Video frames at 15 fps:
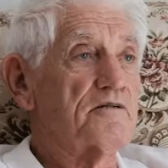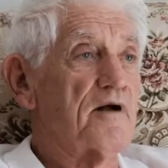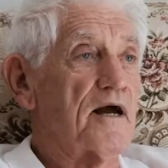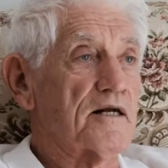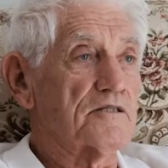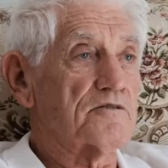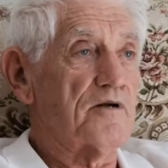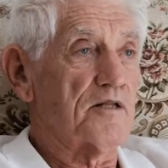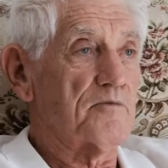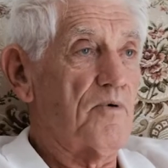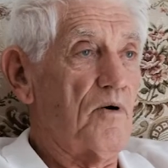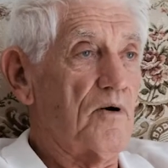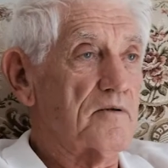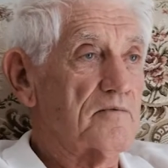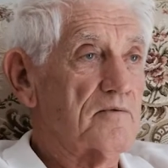track at
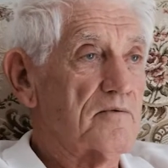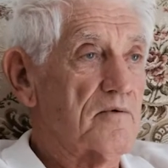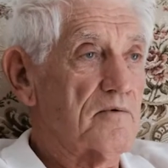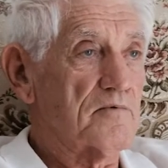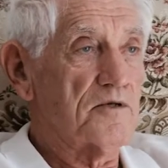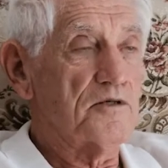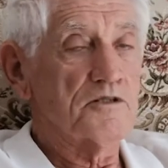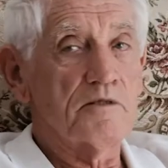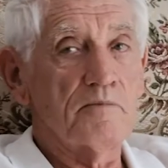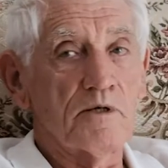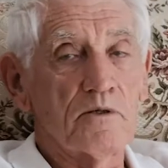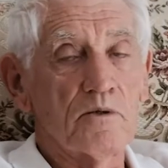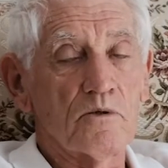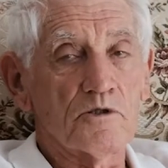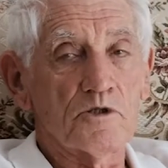Strathpine. It used to be
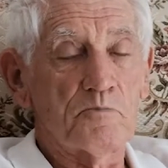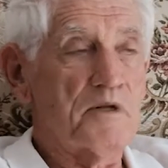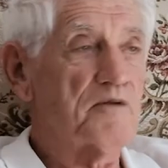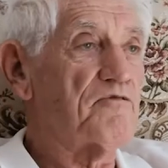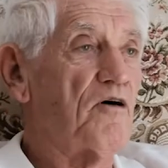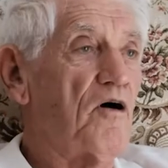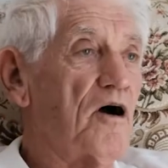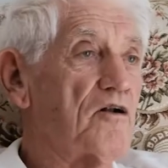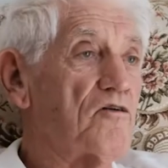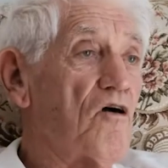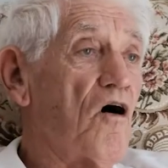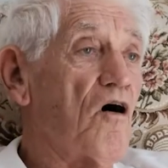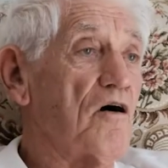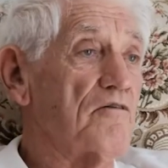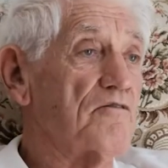called Spitfire
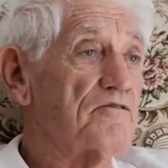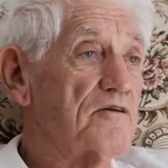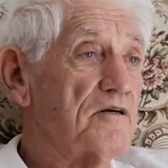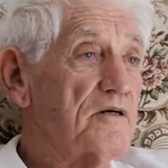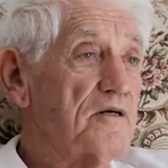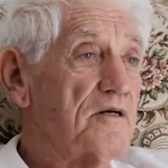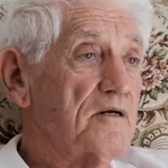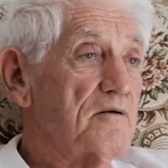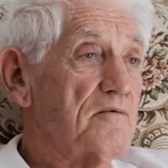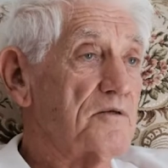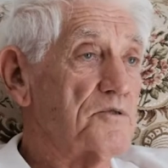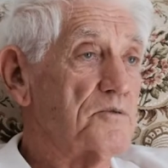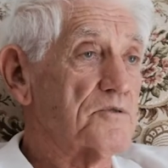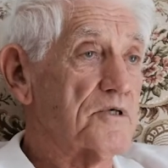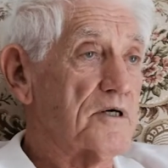Drive,
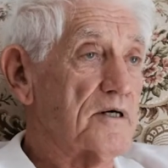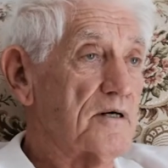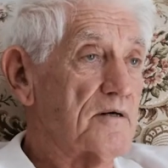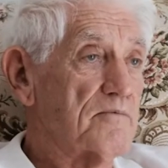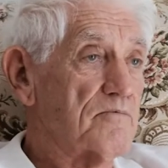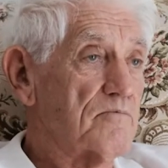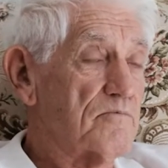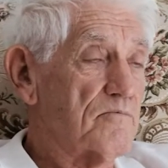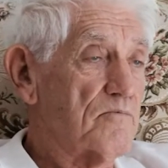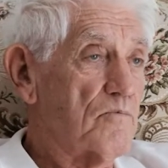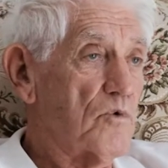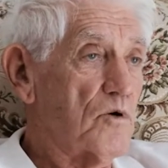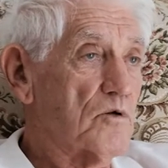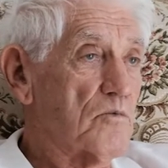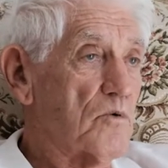which was a
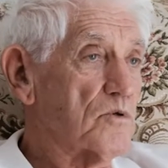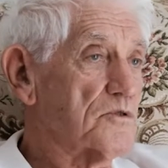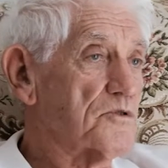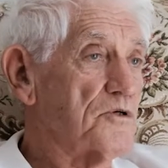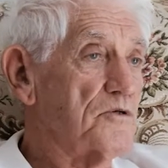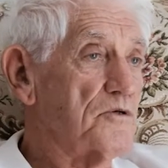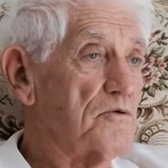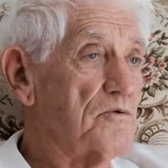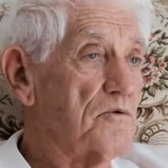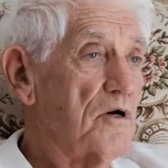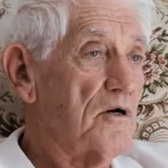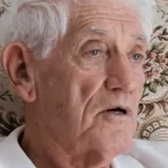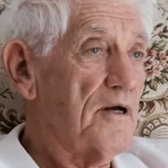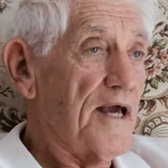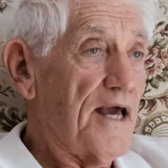World War II
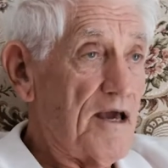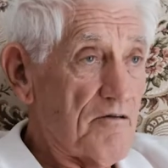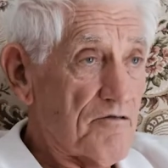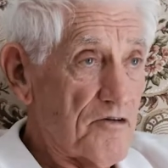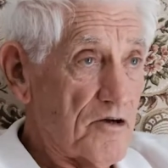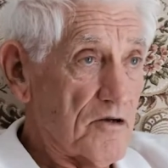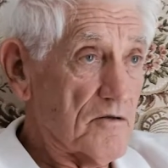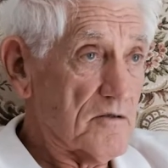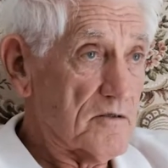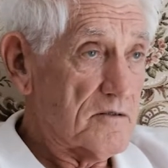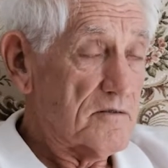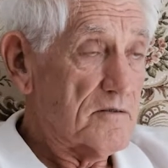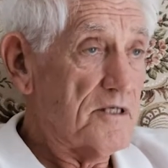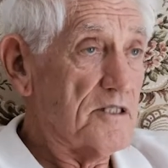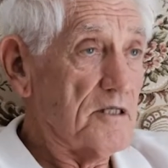airfield
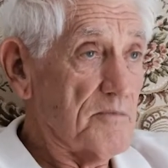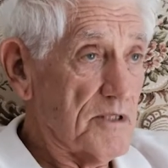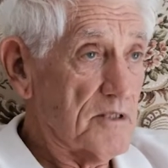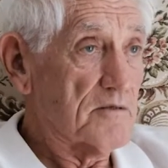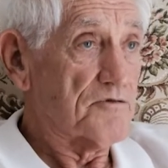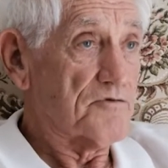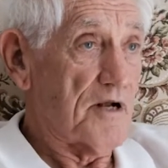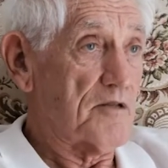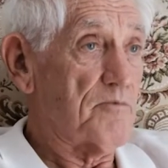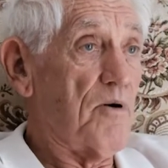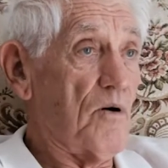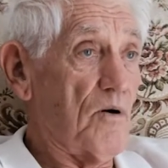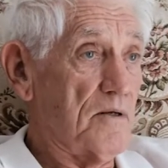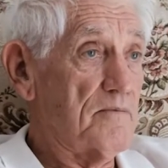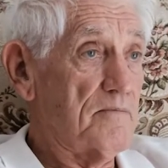in the middle of
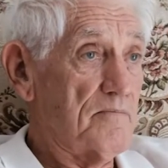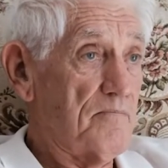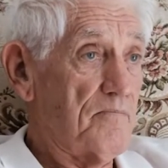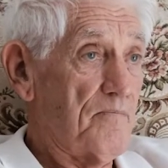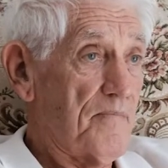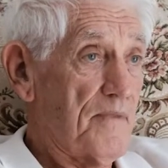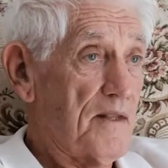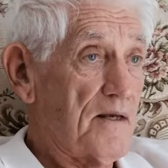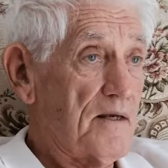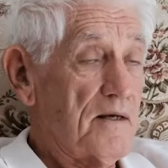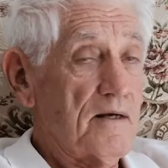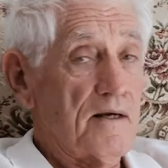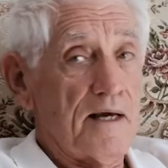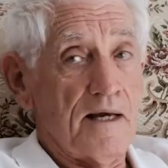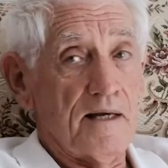Strathpine,
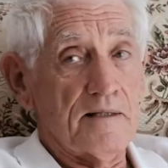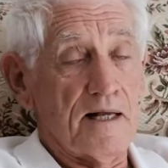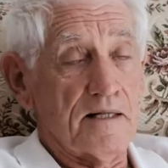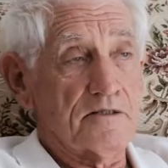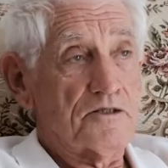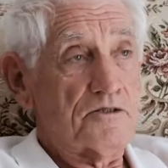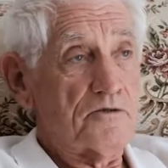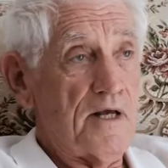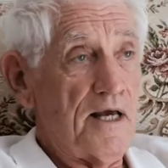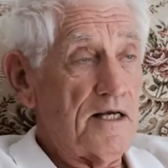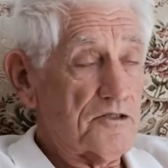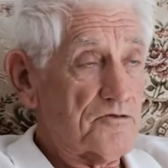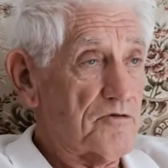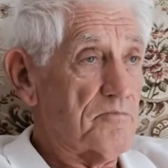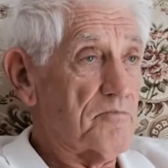and that
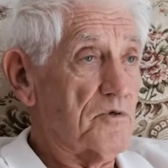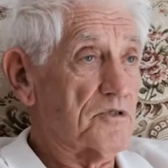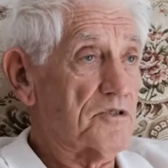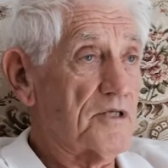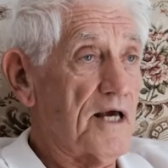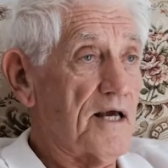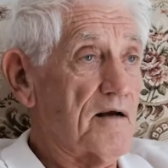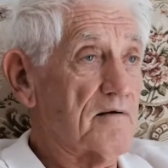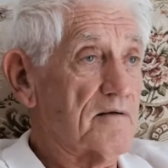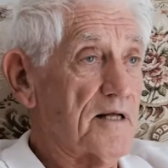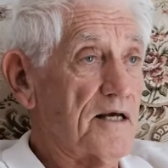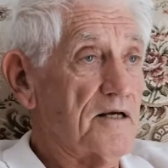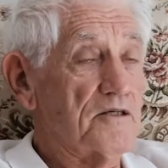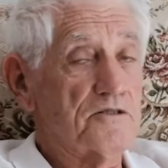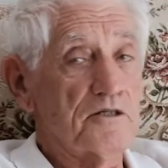airstrip was there, and
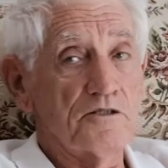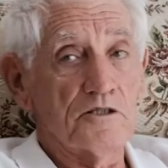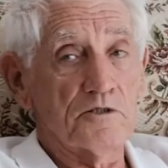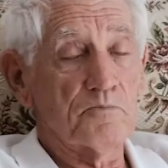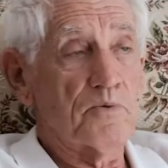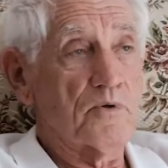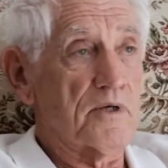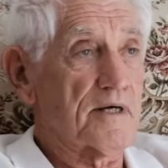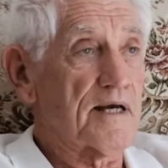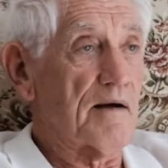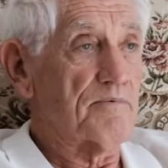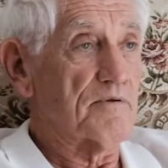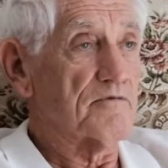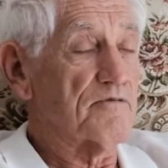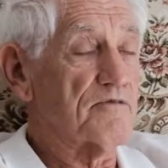they used to just put a
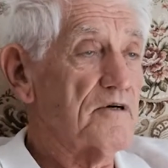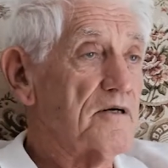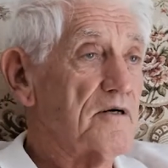couple of